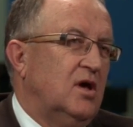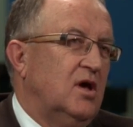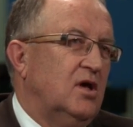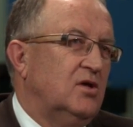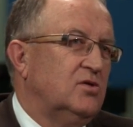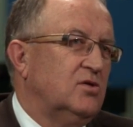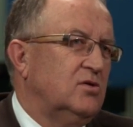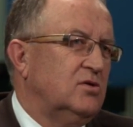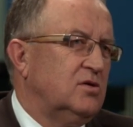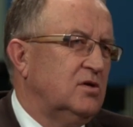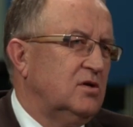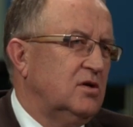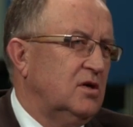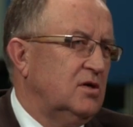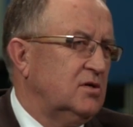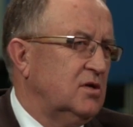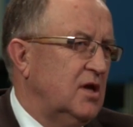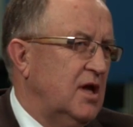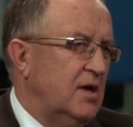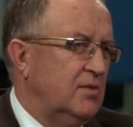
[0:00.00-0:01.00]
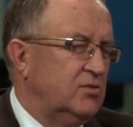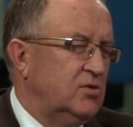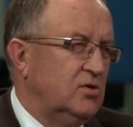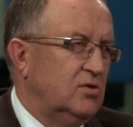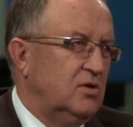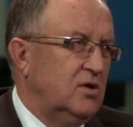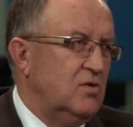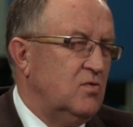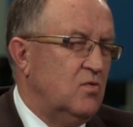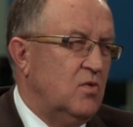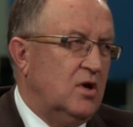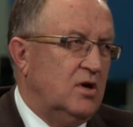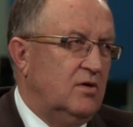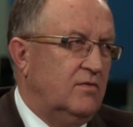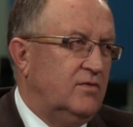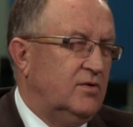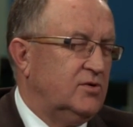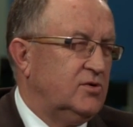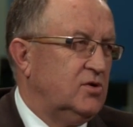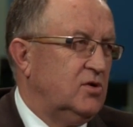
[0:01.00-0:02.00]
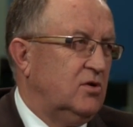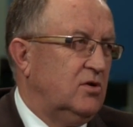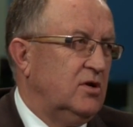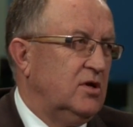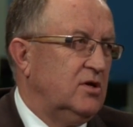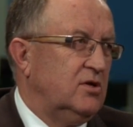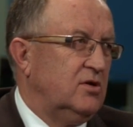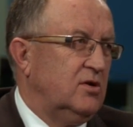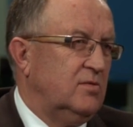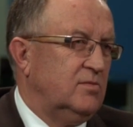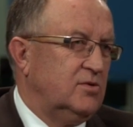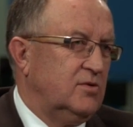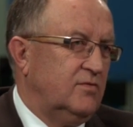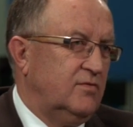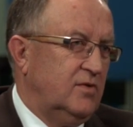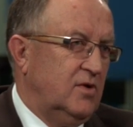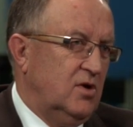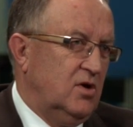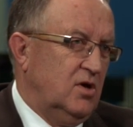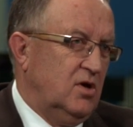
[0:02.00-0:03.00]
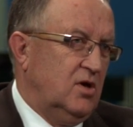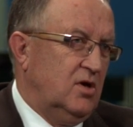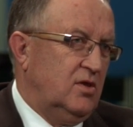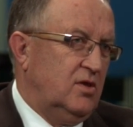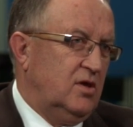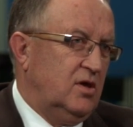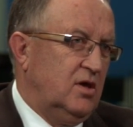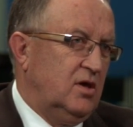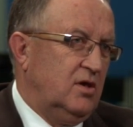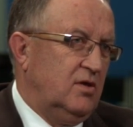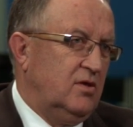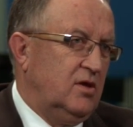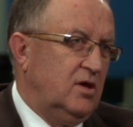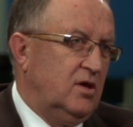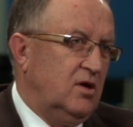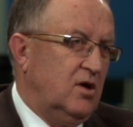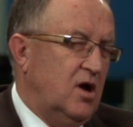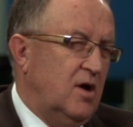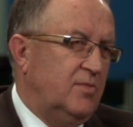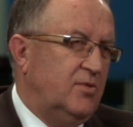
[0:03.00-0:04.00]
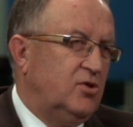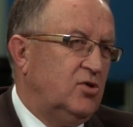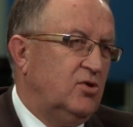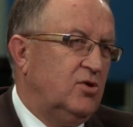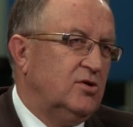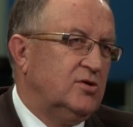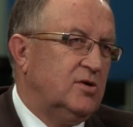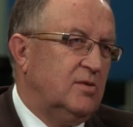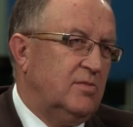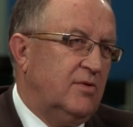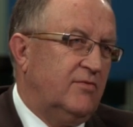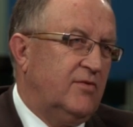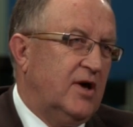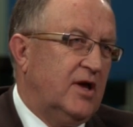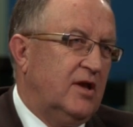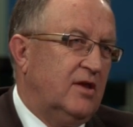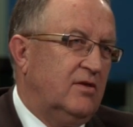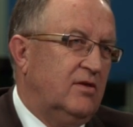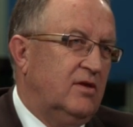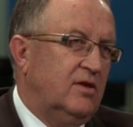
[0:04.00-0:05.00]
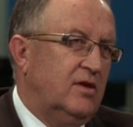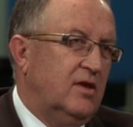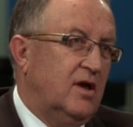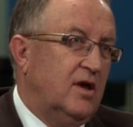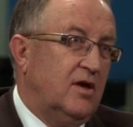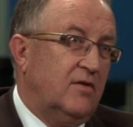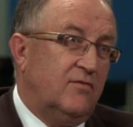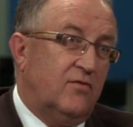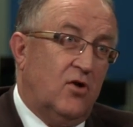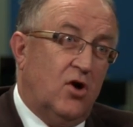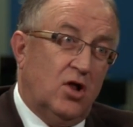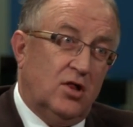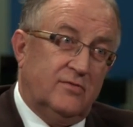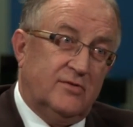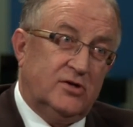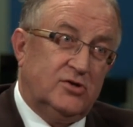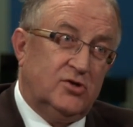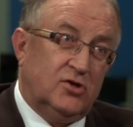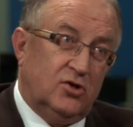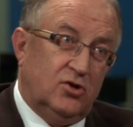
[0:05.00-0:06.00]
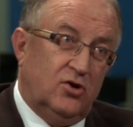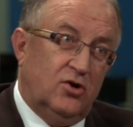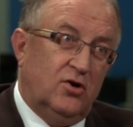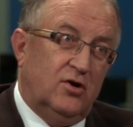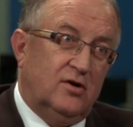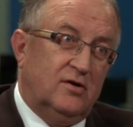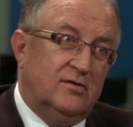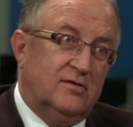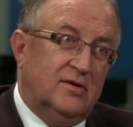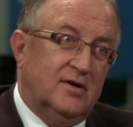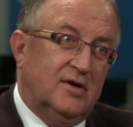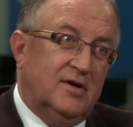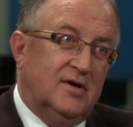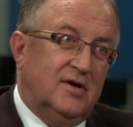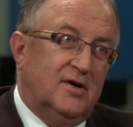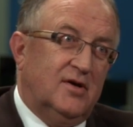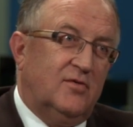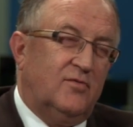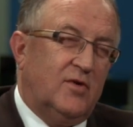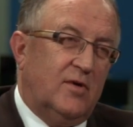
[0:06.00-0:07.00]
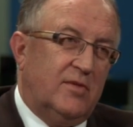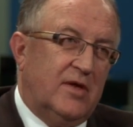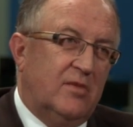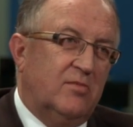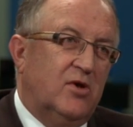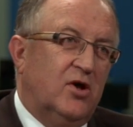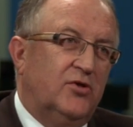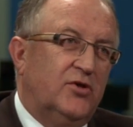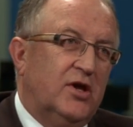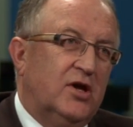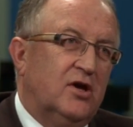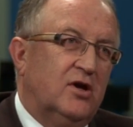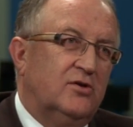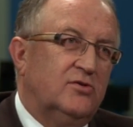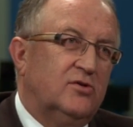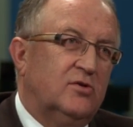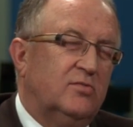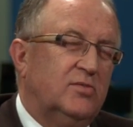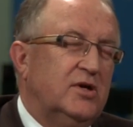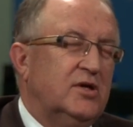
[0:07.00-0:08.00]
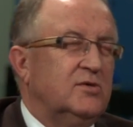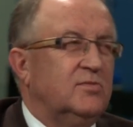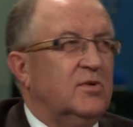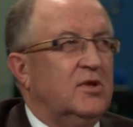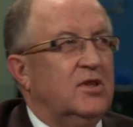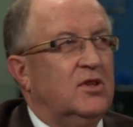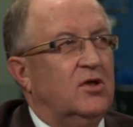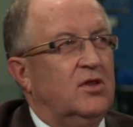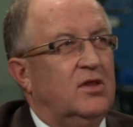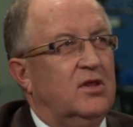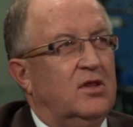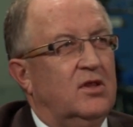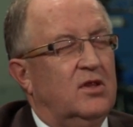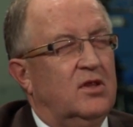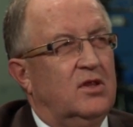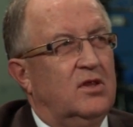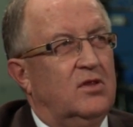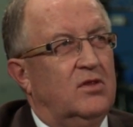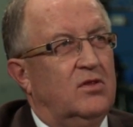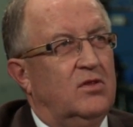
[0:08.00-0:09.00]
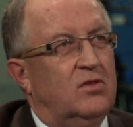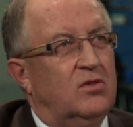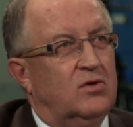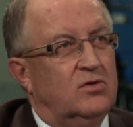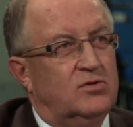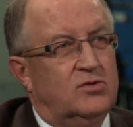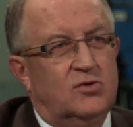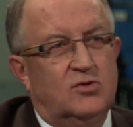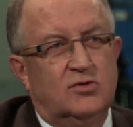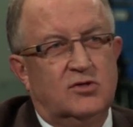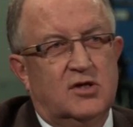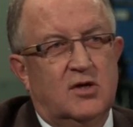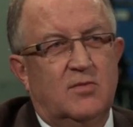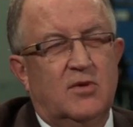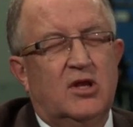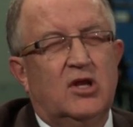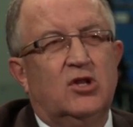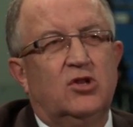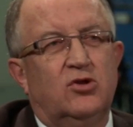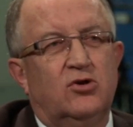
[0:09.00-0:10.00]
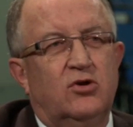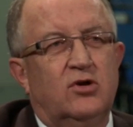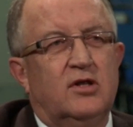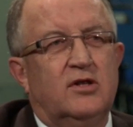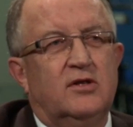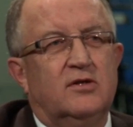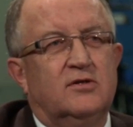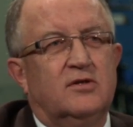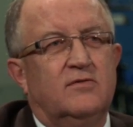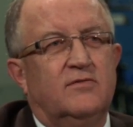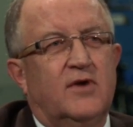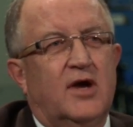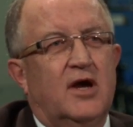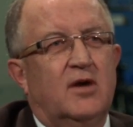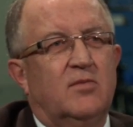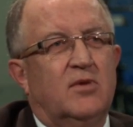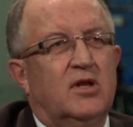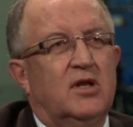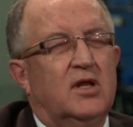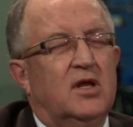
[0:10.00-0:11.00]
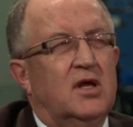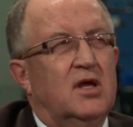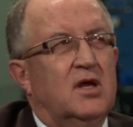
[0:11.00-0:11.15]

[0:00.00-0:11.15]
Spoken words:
And so it's an absolutely wonderful story in terms of the opportunities that are provided for all of us to learn from that multicultural piece. But then those students come in and learn in this environment.